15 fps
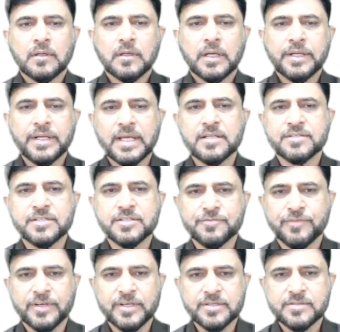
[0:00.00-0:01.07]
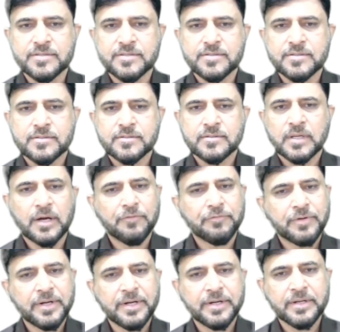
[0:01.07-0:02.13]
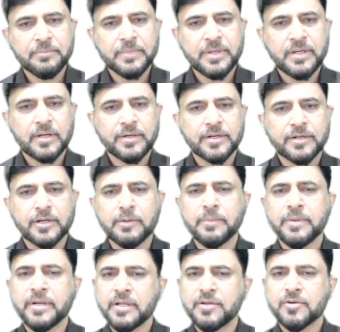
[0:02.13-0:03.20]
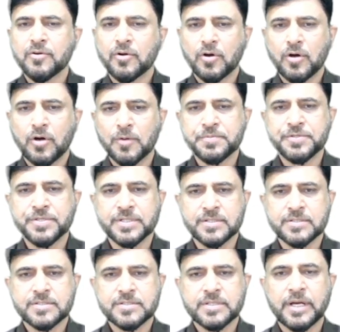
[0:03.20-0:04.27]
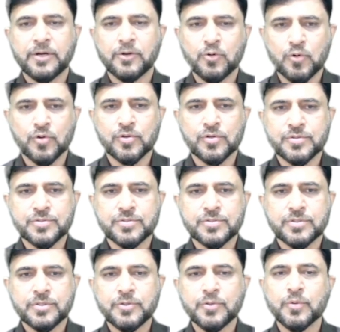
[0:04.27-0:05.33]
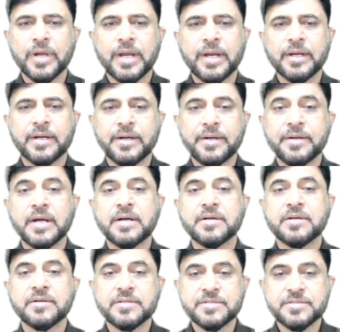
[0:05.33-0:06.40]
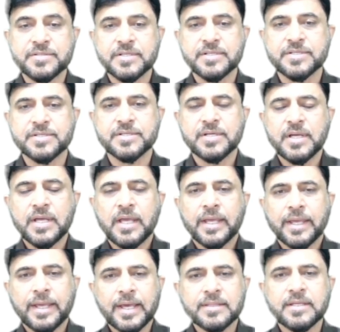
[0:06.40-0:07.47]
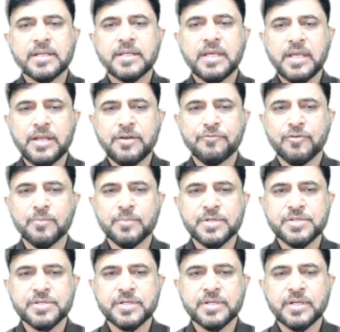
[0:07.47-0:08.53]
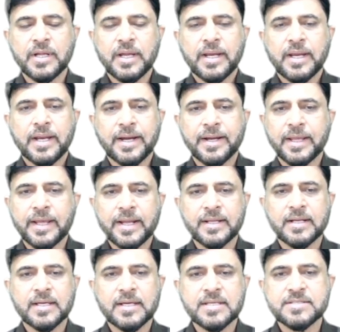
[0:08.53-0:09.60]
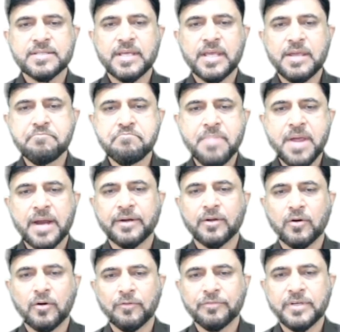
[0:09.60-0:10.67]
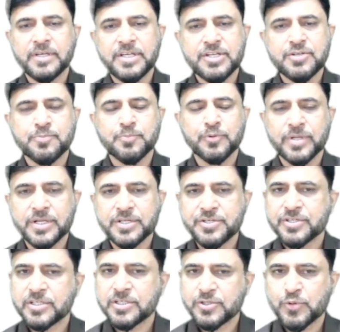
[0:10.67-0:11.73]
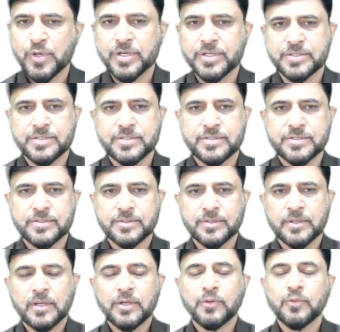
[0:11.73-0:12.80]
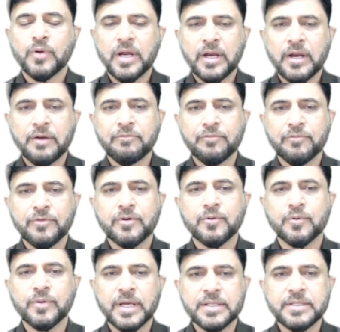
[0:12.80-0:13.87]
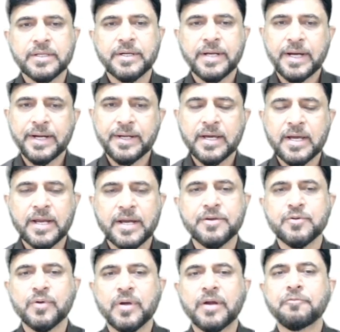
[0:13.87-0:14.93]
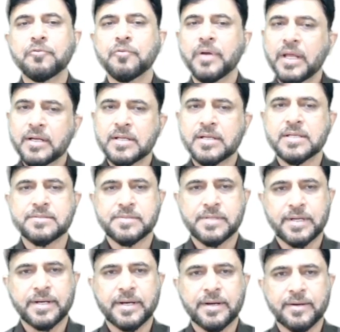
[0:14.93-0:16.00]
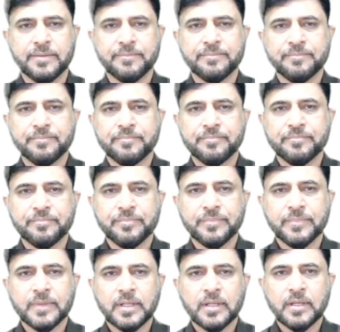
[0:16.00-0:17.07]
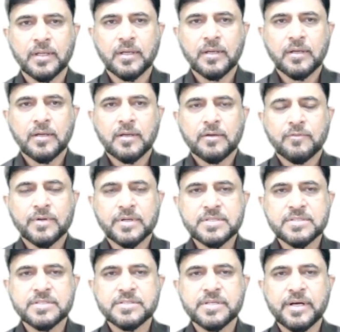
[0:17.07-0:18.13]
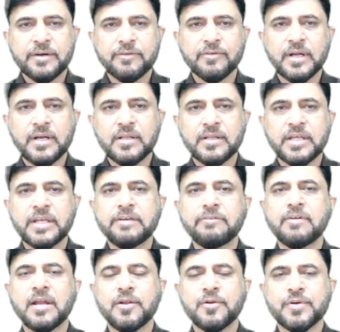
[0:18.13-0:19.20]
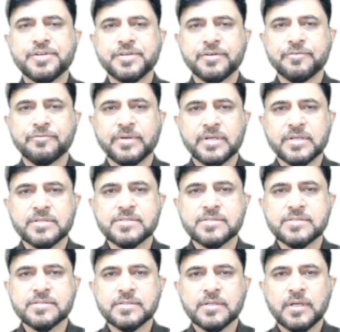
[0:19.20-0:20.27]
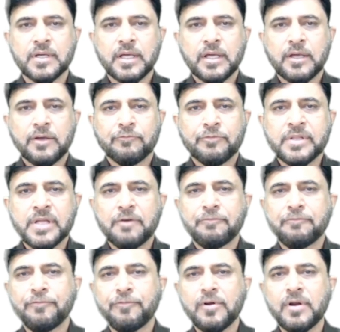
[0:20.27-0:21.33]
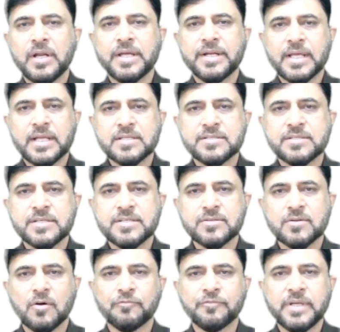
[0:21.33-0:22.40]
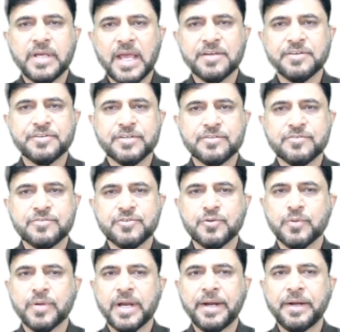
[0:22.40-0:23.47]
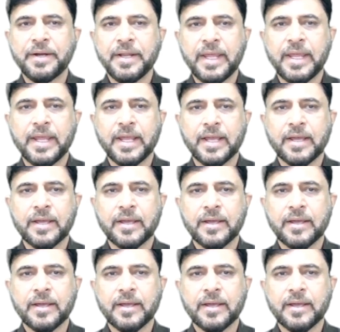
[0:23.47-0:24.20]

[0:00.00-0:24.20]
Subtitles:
Analysis phase. After determining your options and goals, you can conduct research, gather key information, and analyze the impact of each potential choice. You have to gather data and you have to analyze that data. What is the third one? The evaluation phase. With a full analysis of the actions you can take